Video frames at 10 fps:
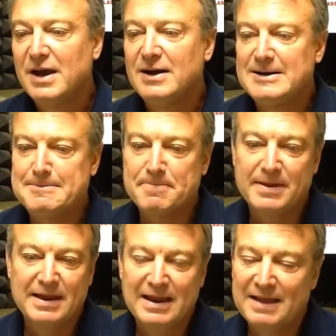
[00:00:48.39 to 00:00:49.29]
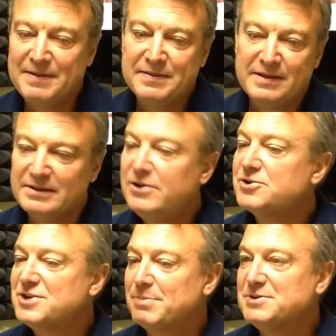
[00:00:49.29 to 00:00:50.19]
And then
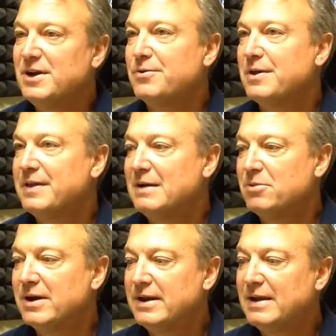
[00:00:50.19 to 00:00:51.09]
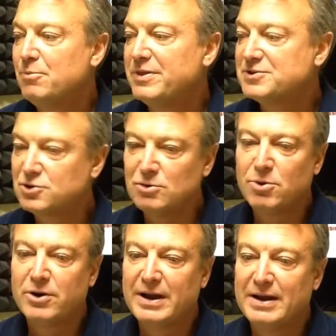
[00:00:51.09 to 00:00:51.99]
leadership is the other thing that I bring. And again, with the school
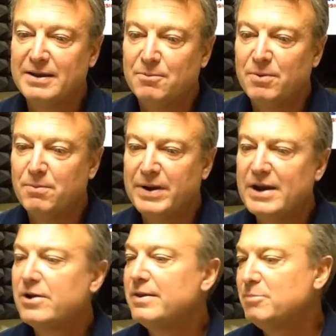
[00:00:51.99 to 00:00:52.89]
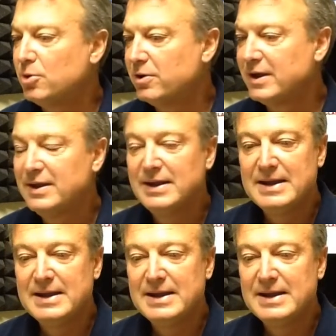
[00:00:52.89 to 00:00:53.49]
board, when I got on the board,